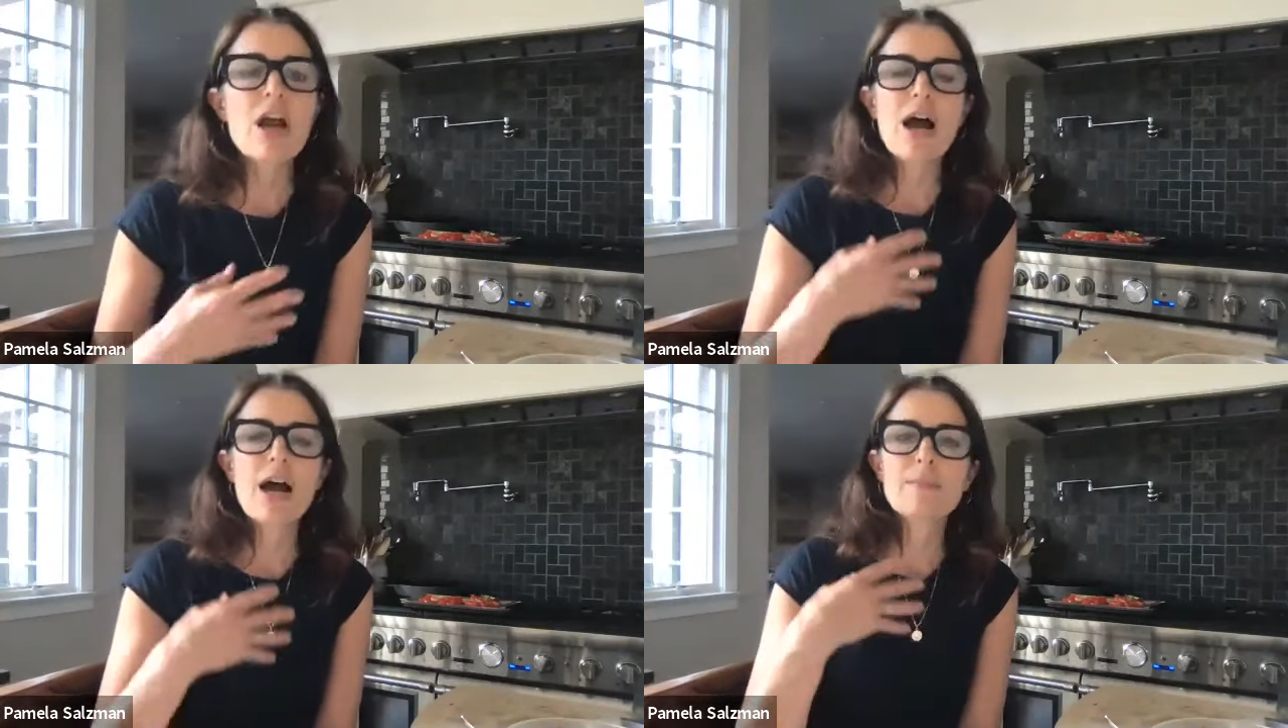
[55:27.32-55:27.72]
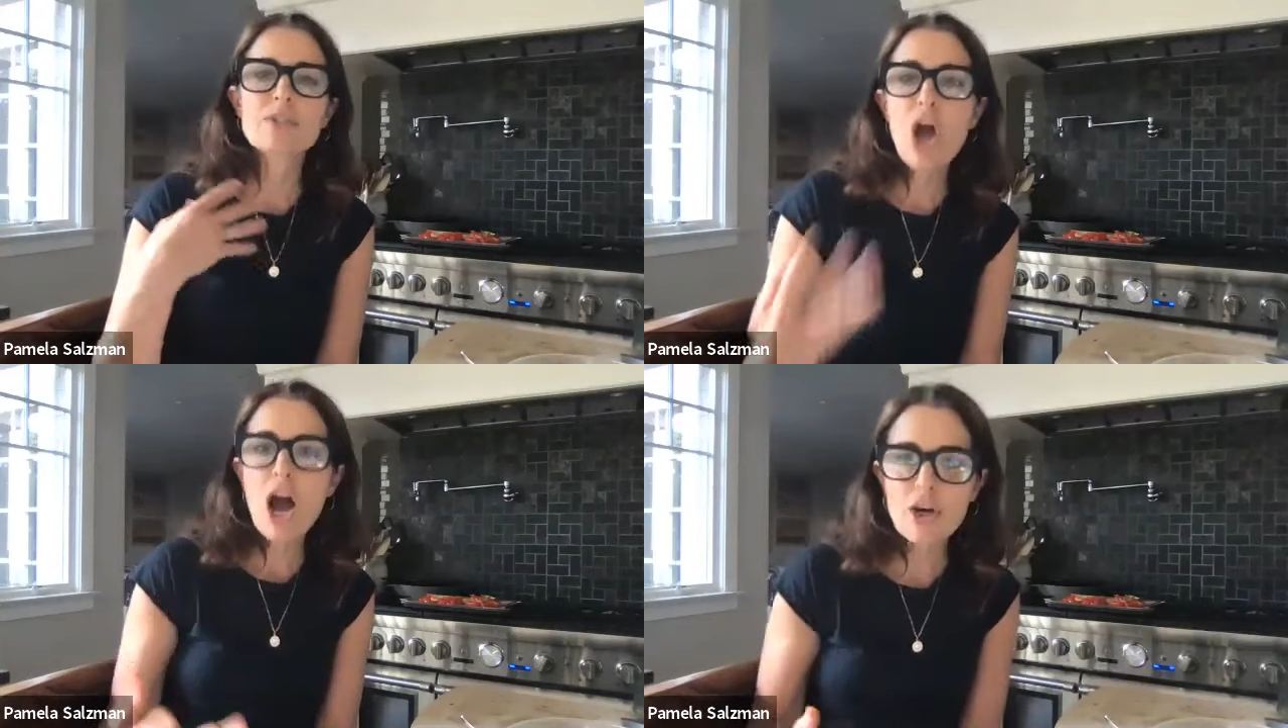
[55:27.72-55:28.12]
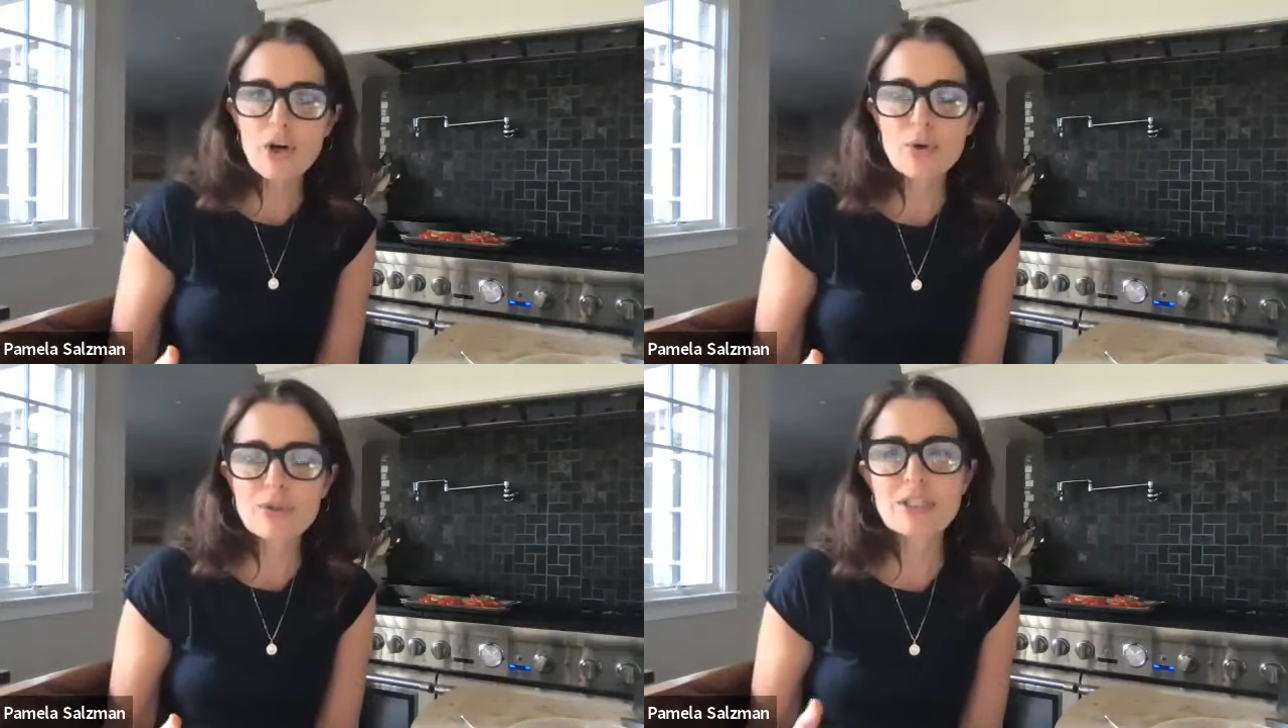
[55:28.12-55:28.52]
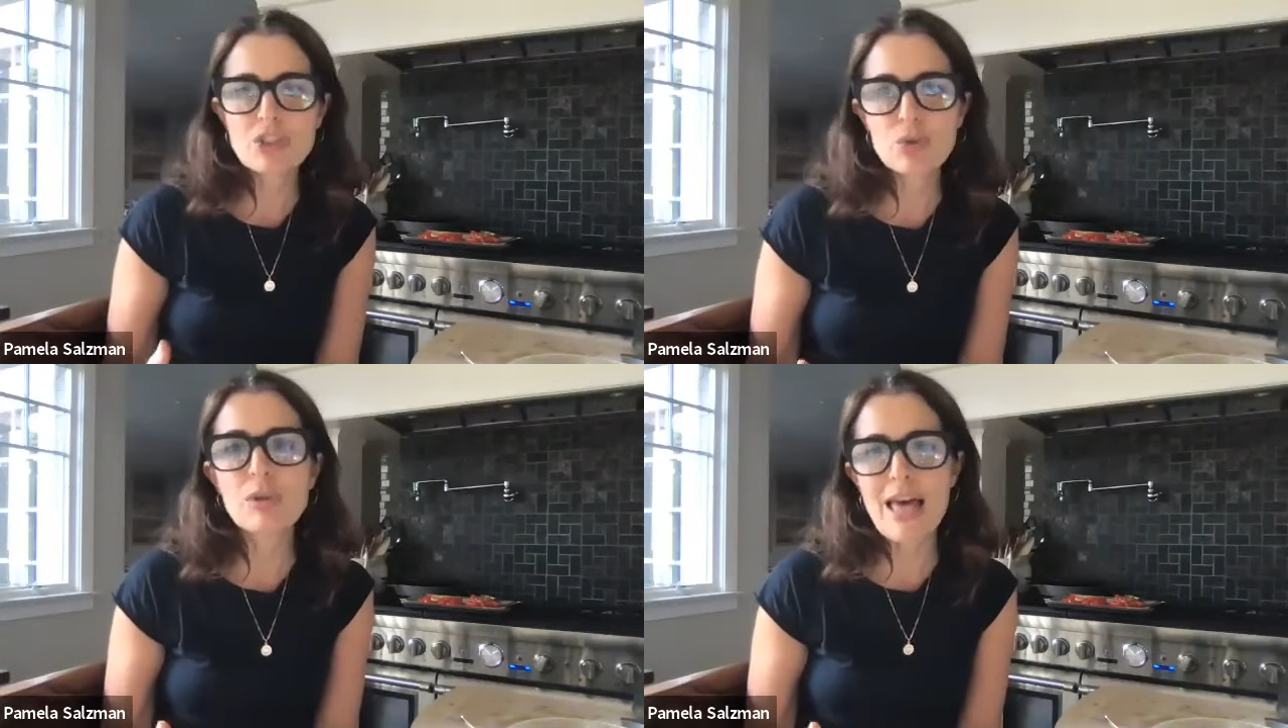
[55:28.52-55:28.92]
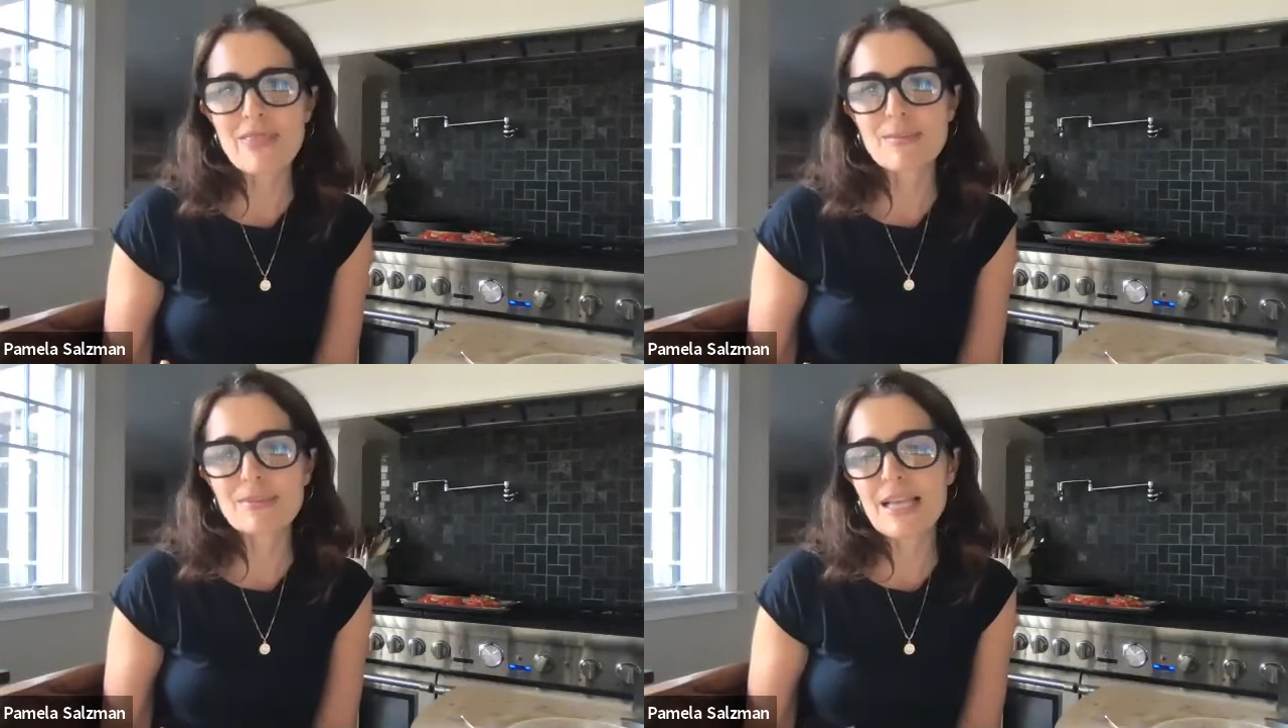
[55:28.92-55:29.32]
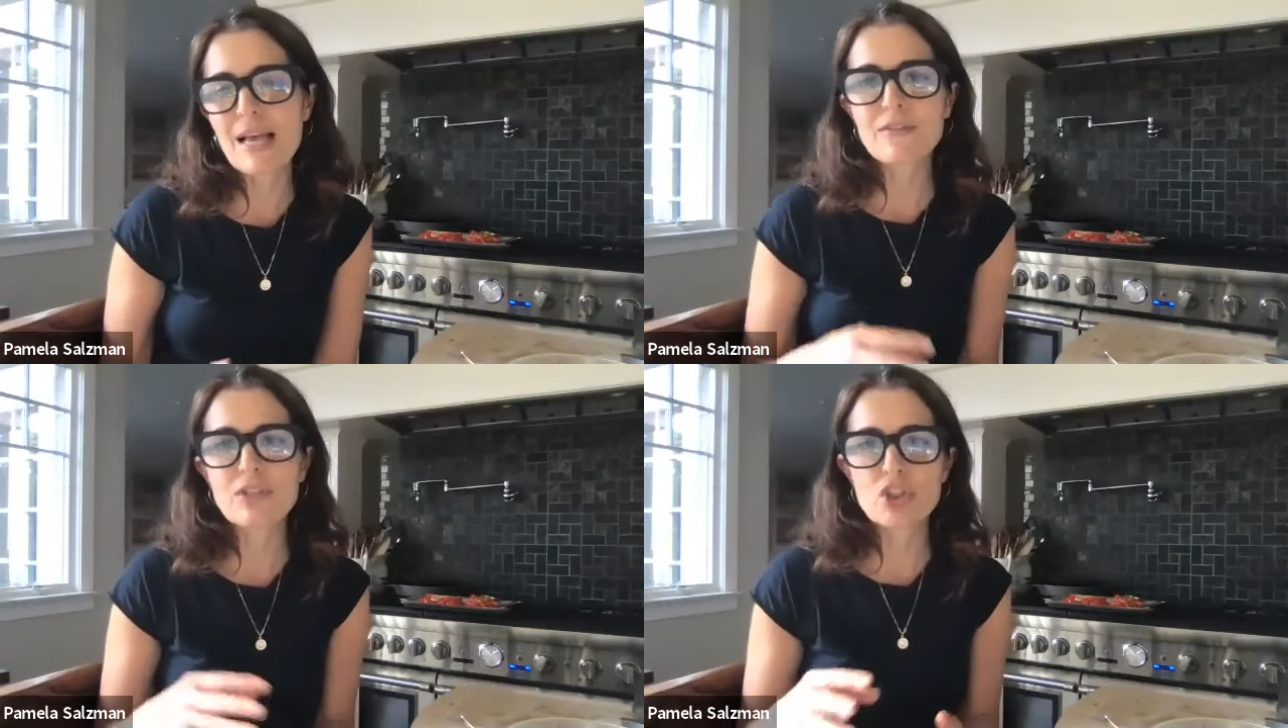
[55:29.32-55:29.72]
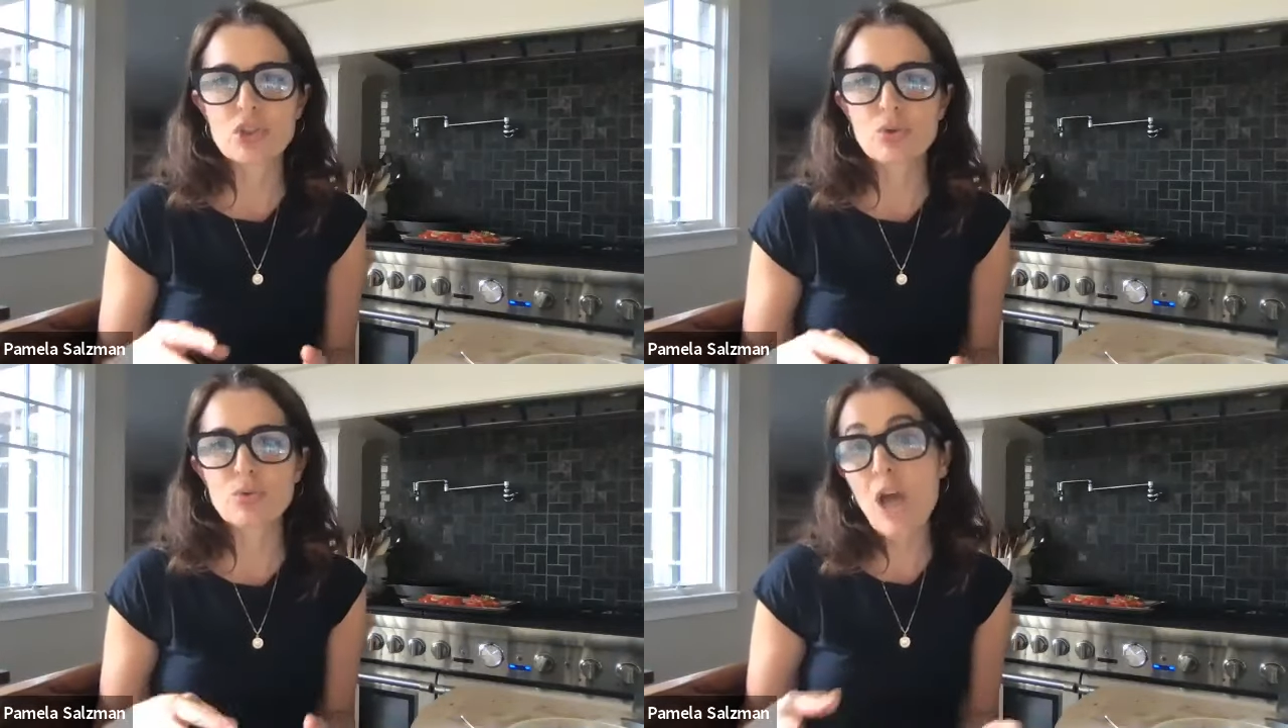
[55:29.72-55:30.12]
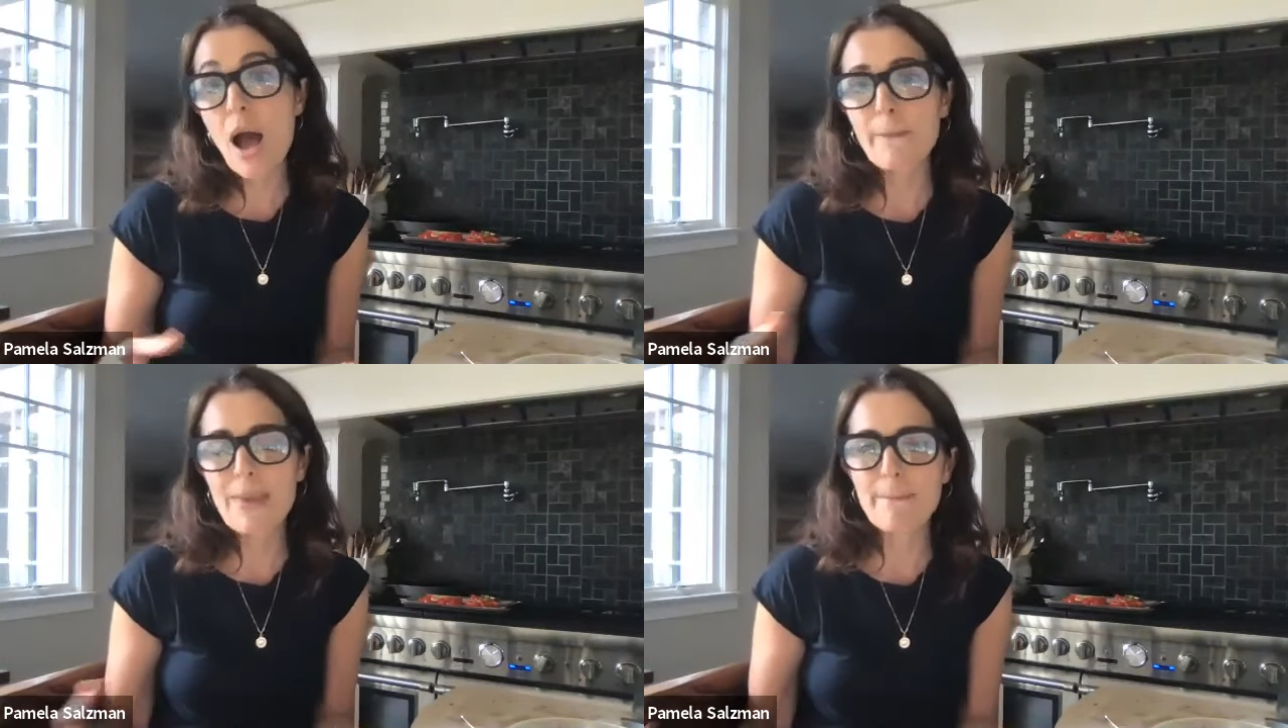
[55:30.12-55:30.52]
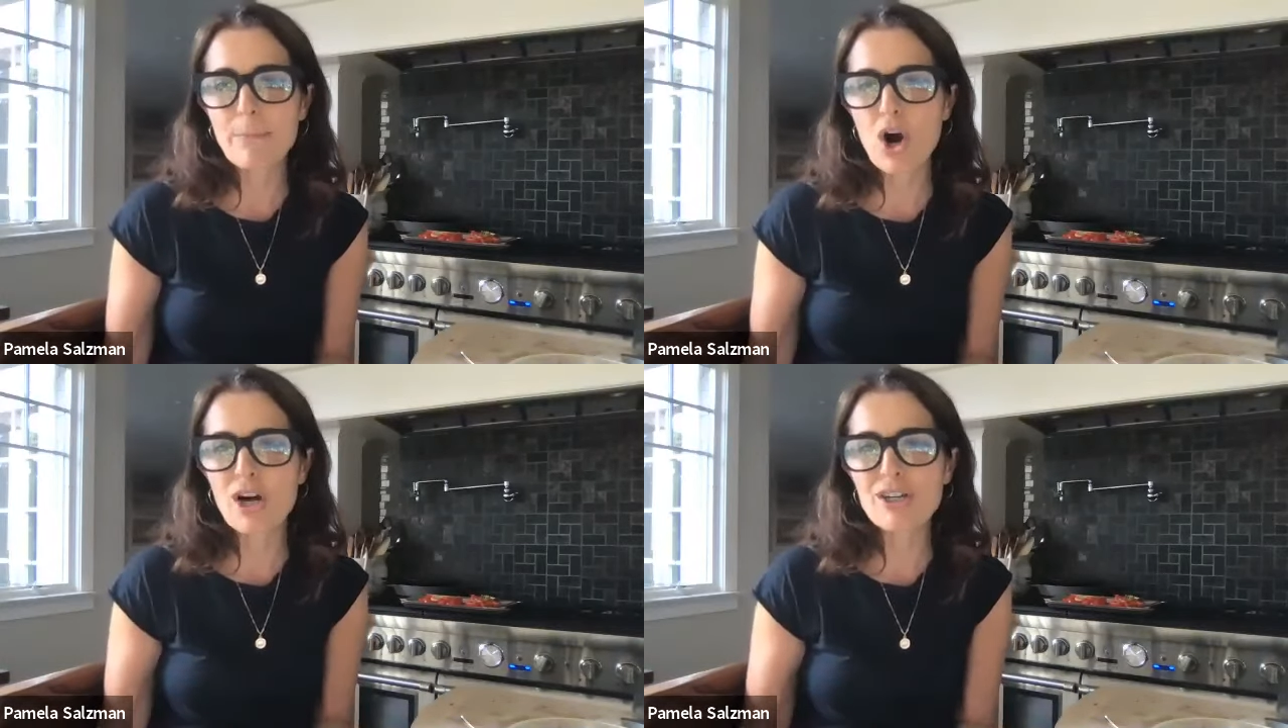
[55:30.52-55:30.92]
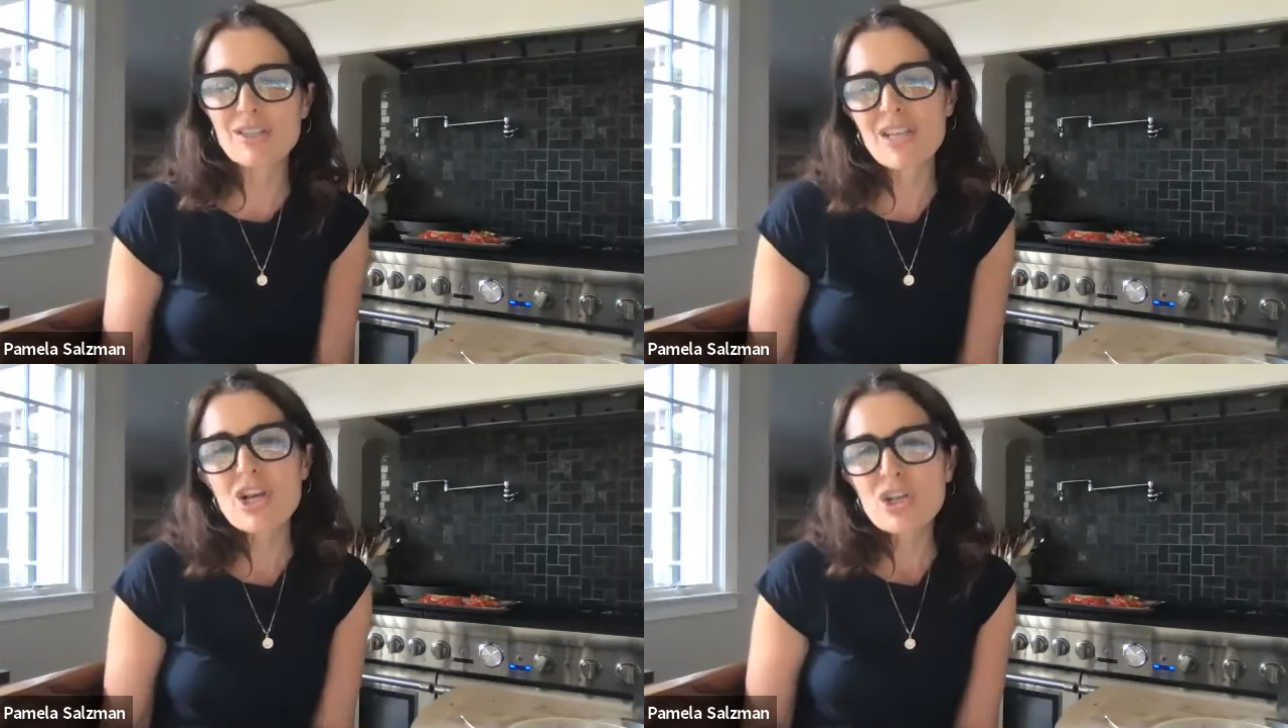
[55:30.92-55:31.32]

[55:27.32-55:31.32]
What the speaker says: Tacos do lend themselves to topping bars.